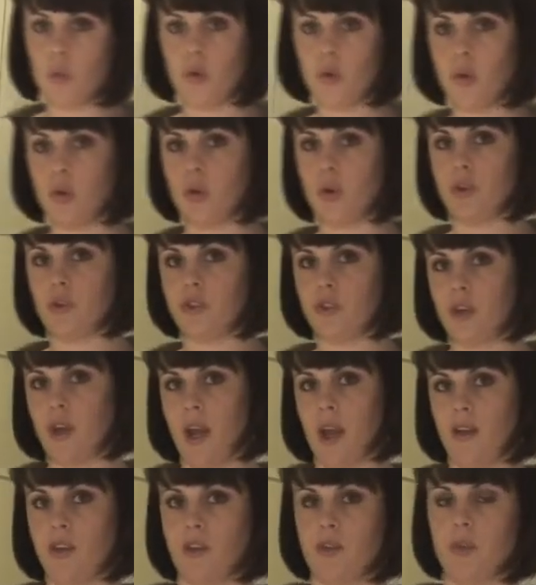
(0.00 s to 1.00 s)
When you hold your
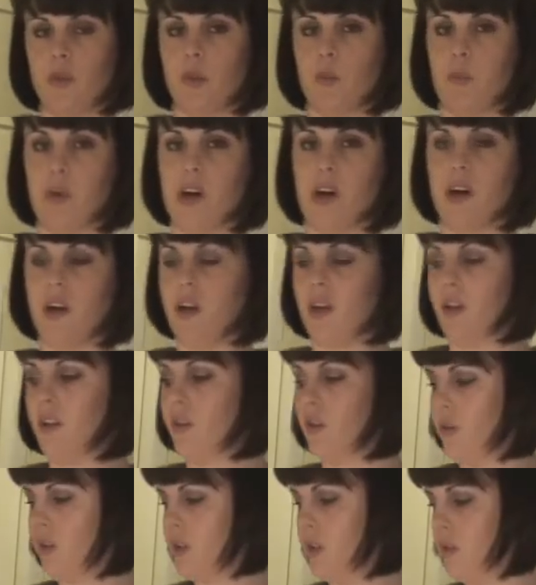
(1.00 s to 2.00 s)
hand over the pot
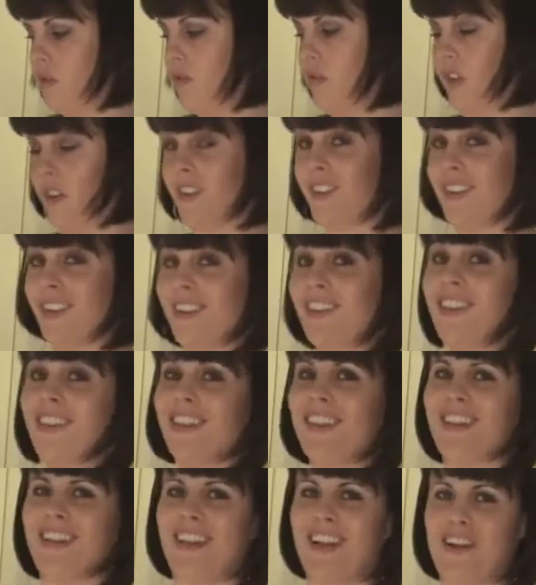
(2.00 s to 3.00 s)
and you can feel
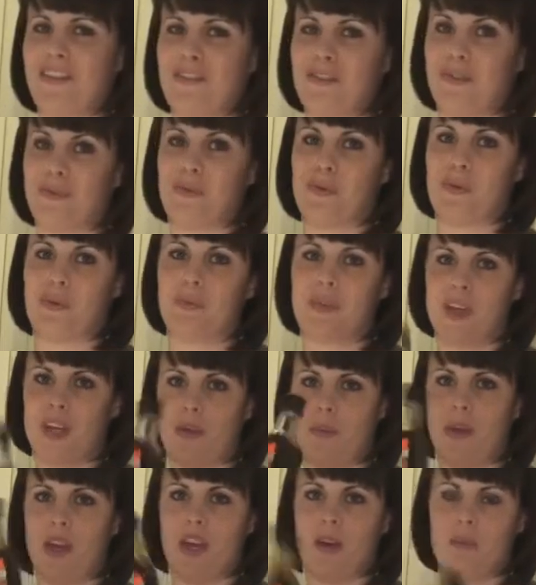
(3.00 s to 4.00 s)
a lot of the warmth
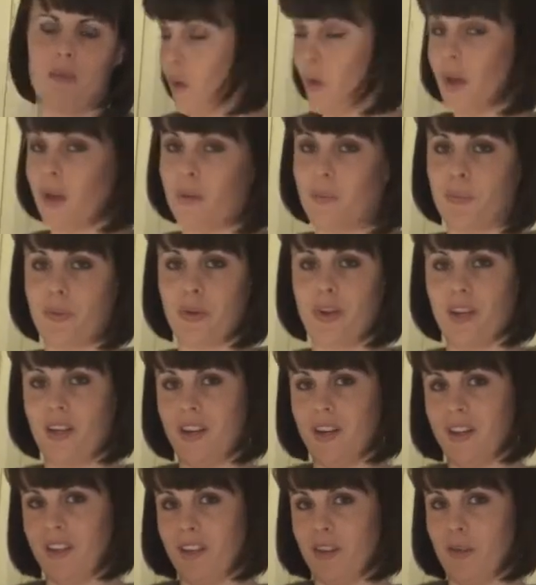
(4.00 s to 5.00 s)
coming up, go ahead and put
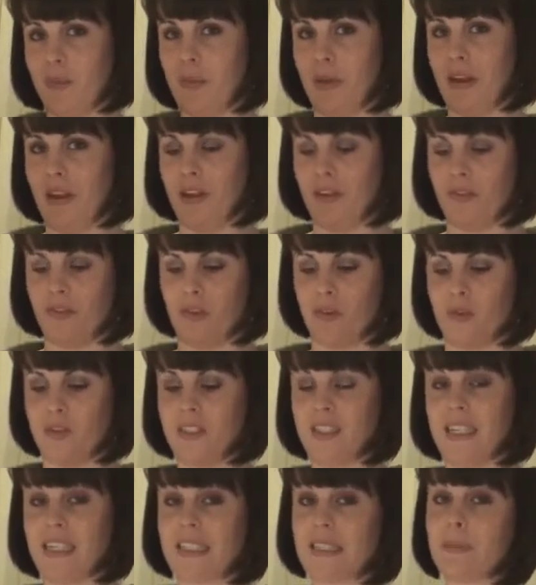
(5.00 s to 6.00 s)
in a little bit of your
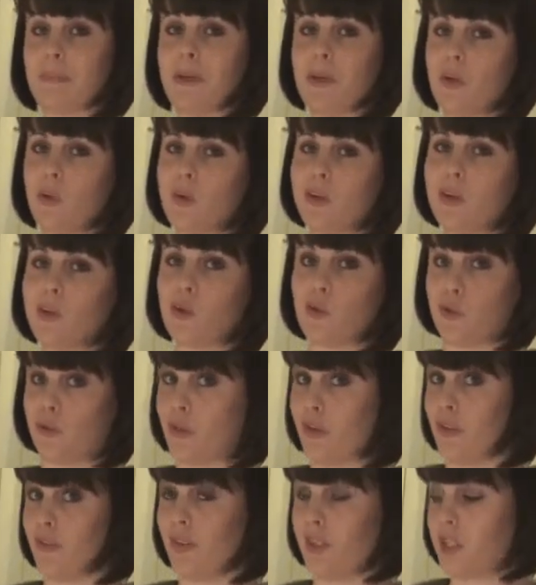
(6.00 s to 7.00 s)
sesame oil
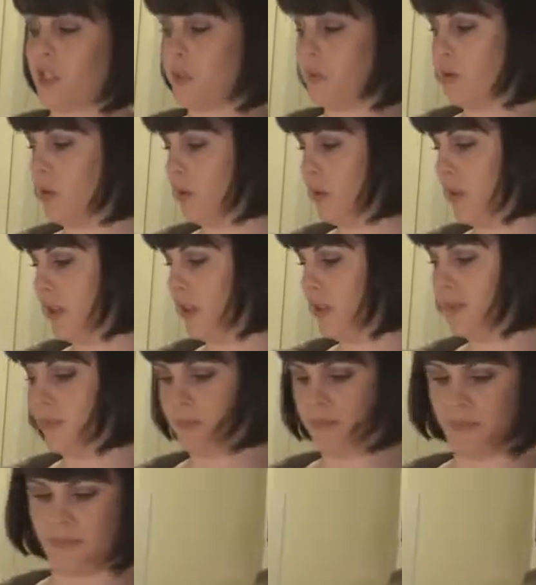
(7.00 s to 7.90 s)
or your vegetable oil.